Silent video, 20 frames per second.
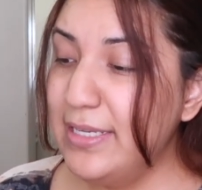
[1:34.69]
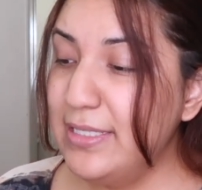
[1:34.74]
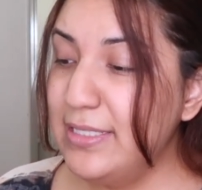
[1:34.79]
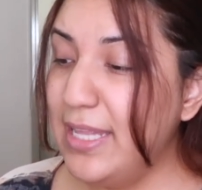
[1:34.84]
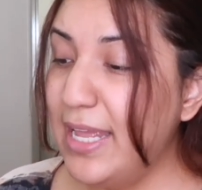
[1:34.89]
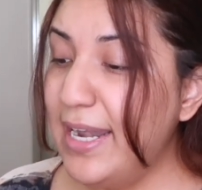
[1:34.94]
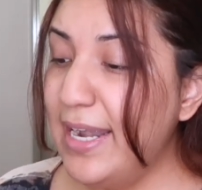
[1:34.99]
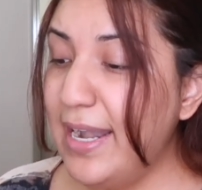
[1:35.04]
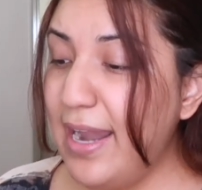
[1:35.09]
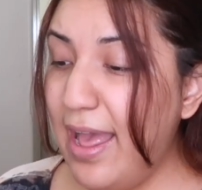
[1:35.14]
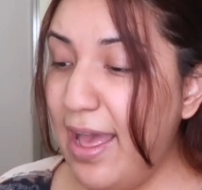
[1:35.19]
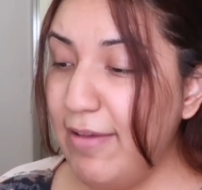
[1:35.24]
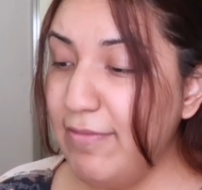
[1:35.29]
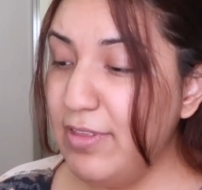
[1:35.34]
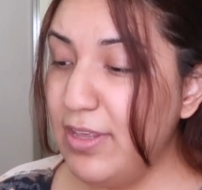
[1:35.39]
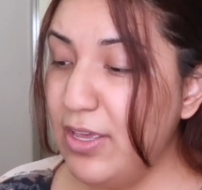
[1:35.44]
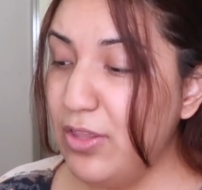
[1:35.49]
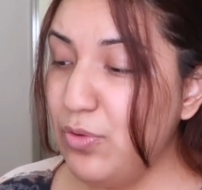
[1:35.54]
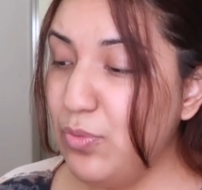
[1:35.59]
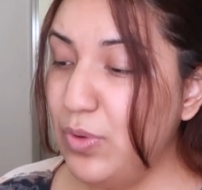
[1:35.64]
they didn't
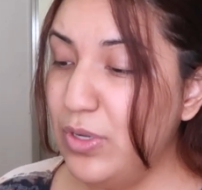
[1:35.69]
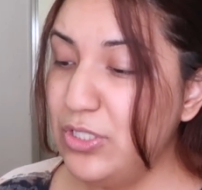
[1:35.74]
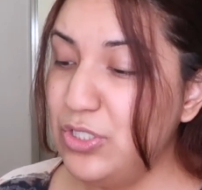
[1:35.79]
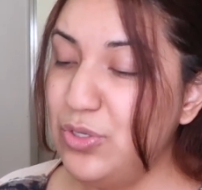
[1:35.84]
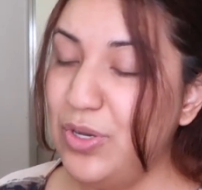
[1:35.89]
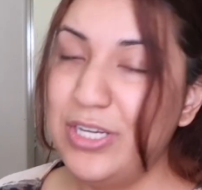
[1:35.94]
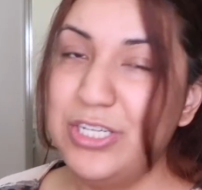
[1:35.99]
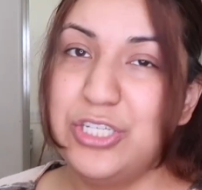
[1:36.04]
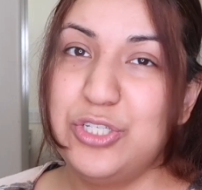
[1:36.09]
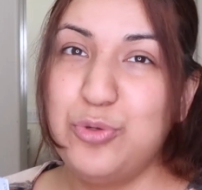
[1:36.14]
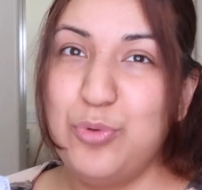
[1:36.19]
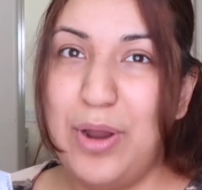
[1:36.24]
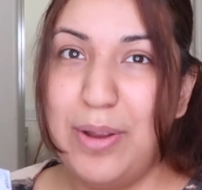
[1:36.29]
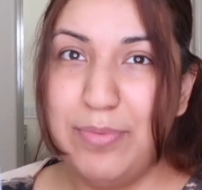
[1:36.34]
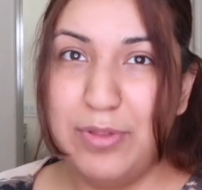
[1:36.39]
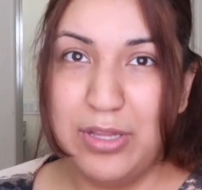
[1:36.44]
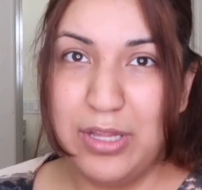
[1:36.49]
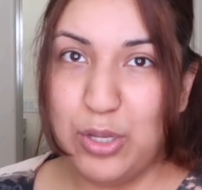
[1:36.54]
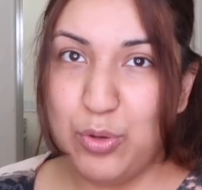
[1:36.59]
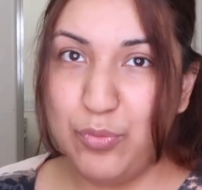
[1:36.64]
have the other one, so I just
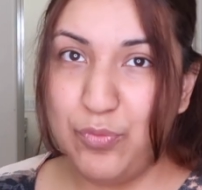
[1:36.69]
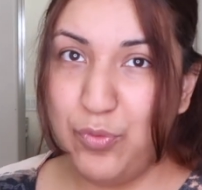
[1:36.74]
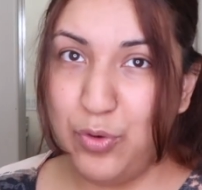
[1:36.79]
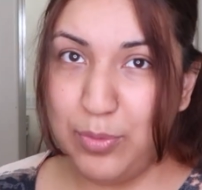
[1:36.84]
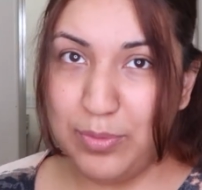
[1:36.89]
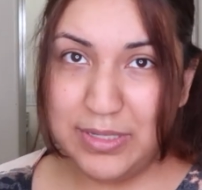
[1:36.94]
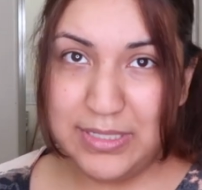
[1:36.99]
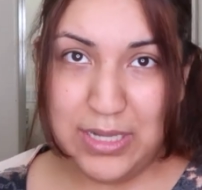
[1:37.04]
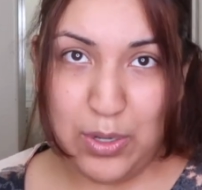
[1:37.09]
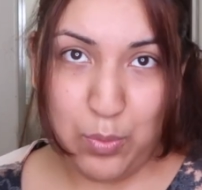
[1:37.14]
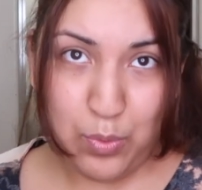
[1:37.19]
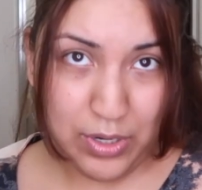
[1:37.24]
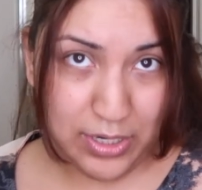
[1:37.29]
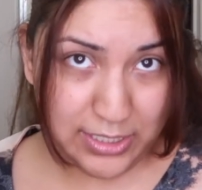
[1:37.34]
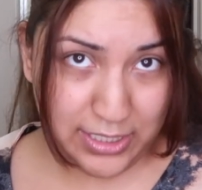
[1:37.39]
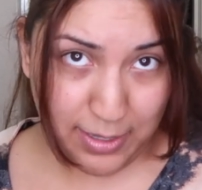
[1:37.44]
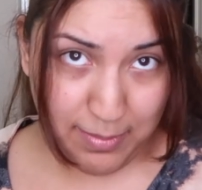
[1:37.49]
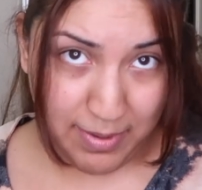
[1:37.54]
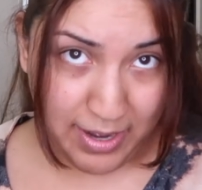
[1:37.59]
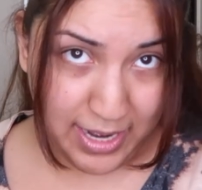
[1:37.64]
grabbed the liquid form because I
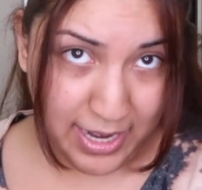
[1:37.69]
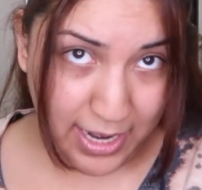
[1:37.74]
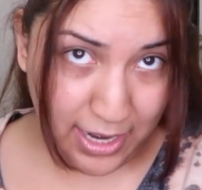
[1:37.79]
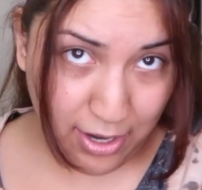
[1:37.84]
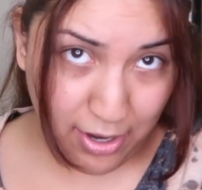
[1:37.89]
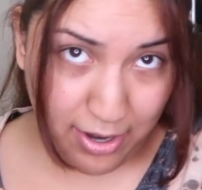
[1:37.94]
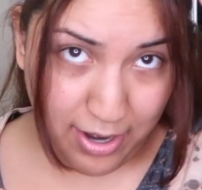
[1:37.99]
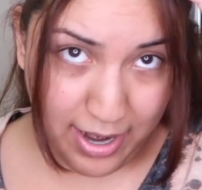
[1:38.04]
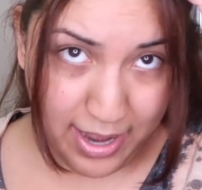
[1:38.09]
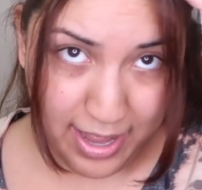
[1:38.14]
want to dye my hair.